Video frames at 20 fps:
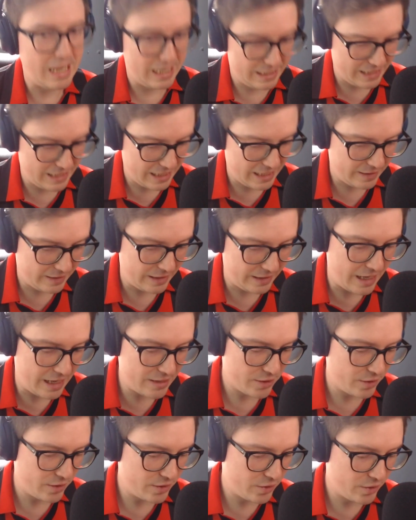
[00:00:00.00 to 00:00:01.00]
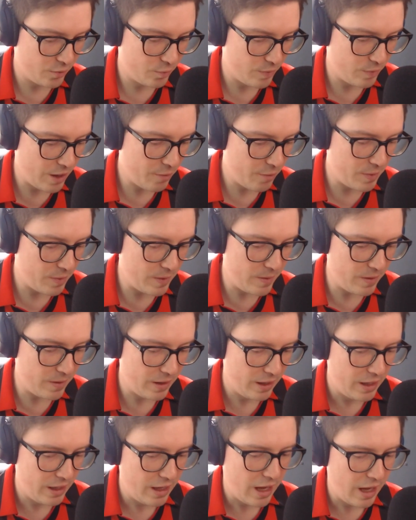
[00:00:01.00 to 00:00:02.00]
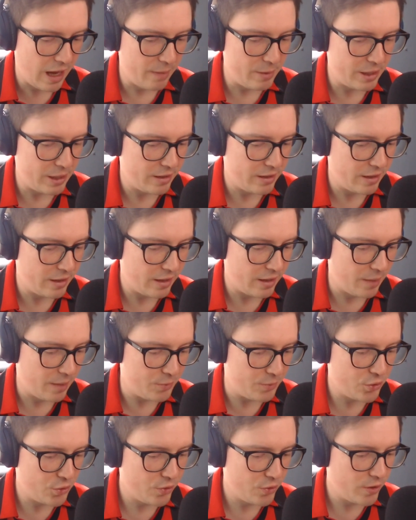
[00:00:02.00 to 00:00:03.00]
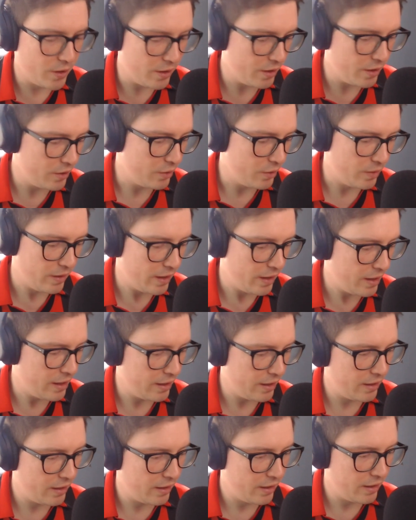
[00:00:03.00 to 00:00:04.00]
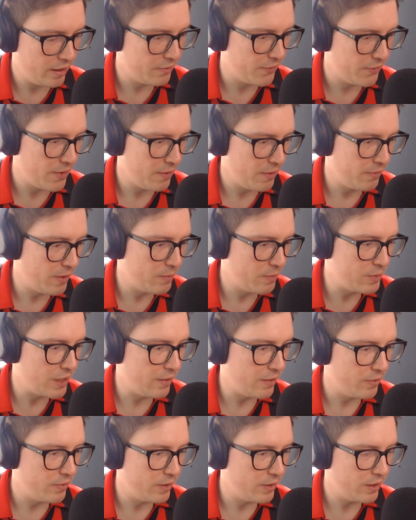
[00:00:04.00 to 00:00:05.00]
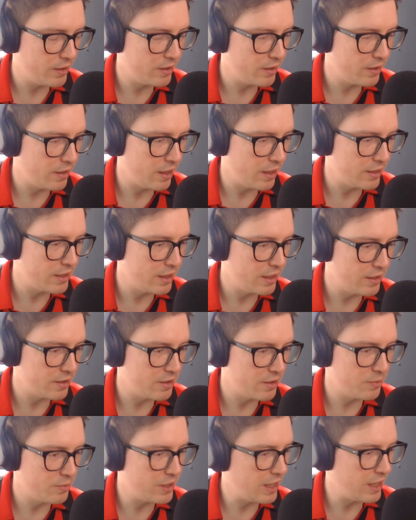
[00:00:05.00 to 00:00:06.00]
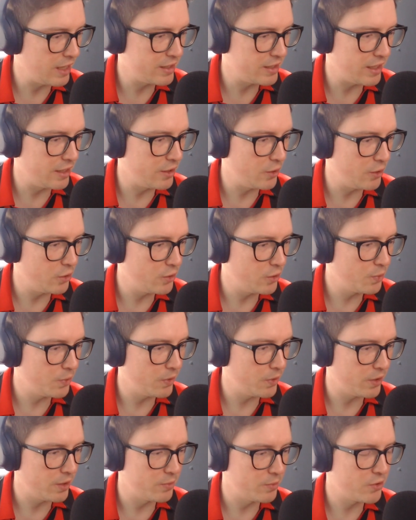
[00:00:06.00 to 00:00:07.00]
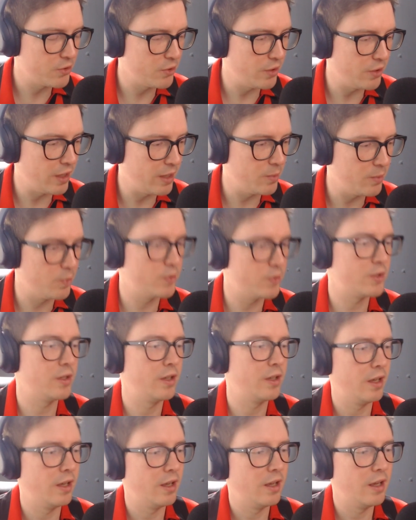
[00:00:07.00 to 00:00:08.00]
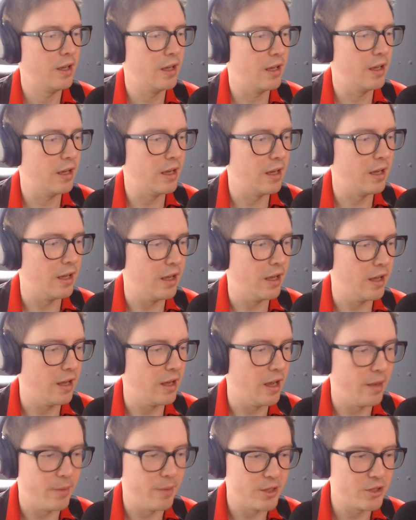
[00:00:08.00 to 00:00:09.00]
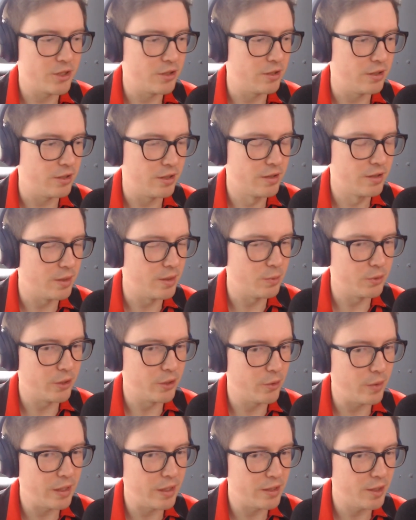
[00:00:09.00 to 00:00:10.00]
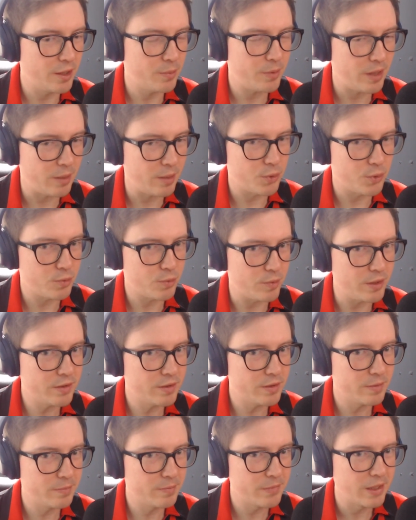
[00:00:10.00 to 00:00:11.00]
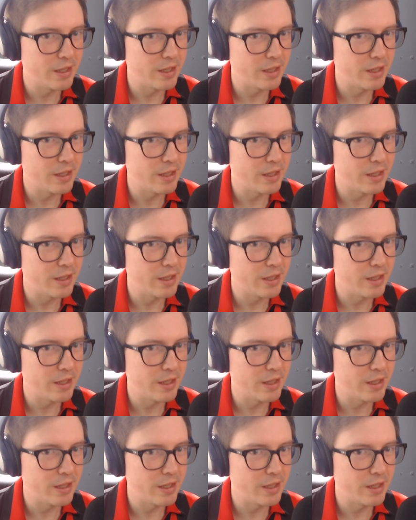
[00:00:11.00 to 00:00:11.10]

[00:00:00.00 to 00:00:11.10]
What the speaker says: Yeah, exactly. Yeah, so that'd be. I mean, I'm sure if Hibs have like a standout youth player comes through at Hibs, I imagine they will now end up at Bournemouth.